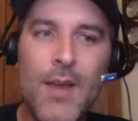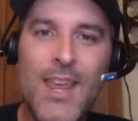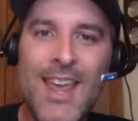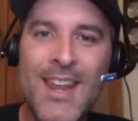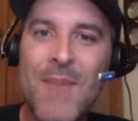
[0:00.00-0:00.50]
you
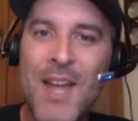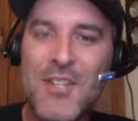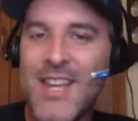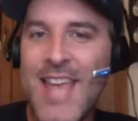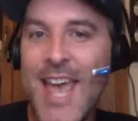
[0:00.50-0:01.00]
know he, and he
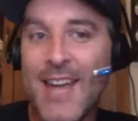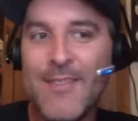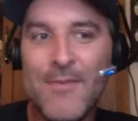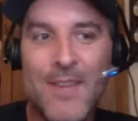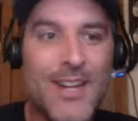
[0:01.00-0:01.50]
mentioned he
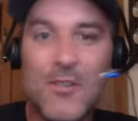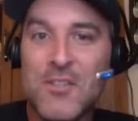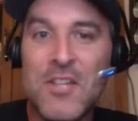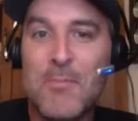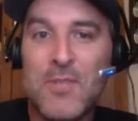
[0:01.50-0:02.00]
had an
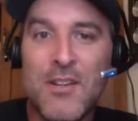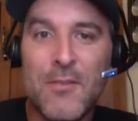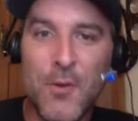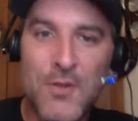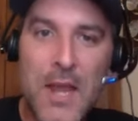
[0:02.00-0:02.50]

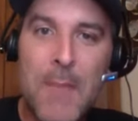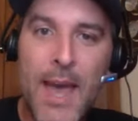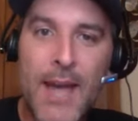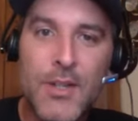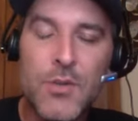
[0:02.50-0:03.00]
interception his first
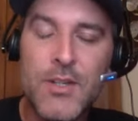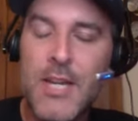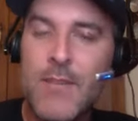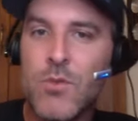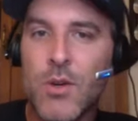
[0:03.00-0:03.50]
day back
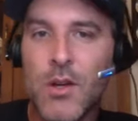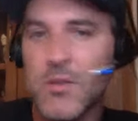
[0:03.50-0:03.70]
doing team